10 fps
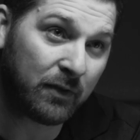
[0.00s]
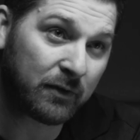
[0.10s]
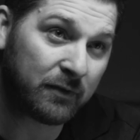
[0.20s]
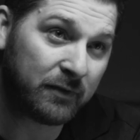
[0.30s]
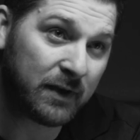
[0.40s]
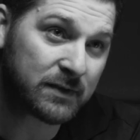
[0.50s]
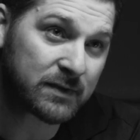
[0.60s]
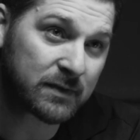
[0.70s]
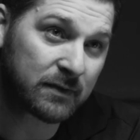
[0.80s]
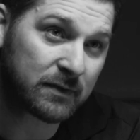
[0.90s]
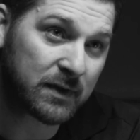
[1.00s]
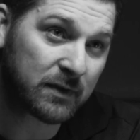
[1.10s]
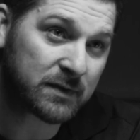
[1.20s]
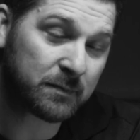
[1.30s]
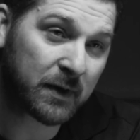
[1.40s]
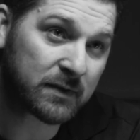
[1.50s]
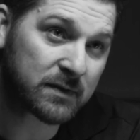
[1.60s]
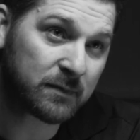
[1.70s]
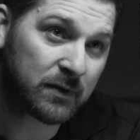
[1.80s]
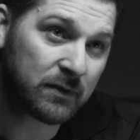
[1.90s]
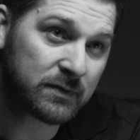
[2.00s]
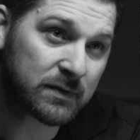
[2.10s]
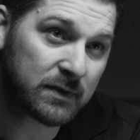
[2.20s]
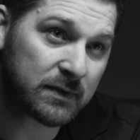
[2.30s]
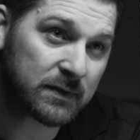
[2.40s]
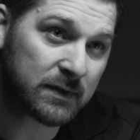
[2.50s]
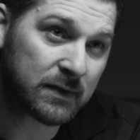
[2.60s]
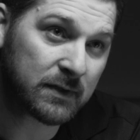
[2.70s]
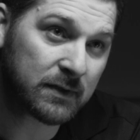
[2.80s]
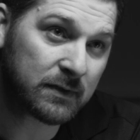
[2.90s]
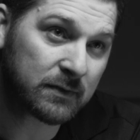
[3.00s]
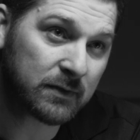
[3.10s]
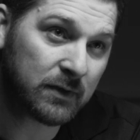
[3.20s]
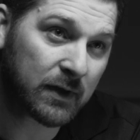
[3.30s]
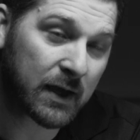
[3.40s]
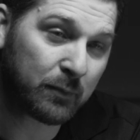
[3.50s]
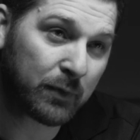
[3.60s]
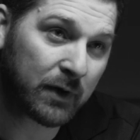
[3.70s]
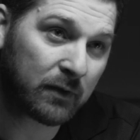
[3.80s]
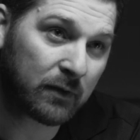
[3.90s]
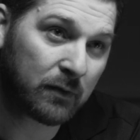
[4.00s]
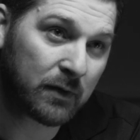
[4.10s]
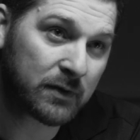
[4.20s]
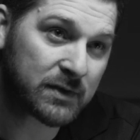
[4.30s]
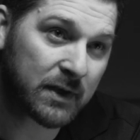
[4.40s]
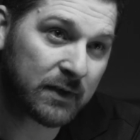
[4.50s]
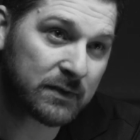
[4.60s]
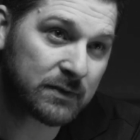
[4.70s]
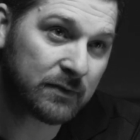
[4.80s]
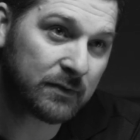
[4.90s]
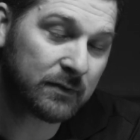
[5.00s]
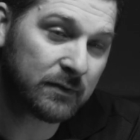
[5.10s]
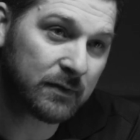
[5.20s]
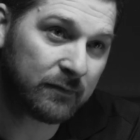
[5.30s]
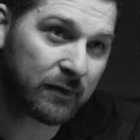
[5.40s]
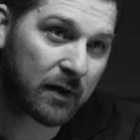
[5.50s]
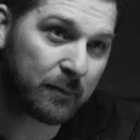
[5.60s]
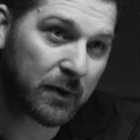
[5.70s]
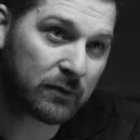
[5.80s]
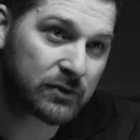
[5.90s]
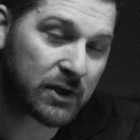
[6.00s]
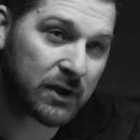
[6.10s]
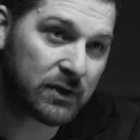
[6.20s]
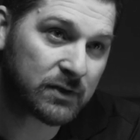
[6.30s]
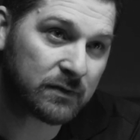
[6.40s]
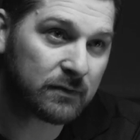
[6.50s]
other events. Tell us about some of those that kind of bring a little understanding to environmental change. And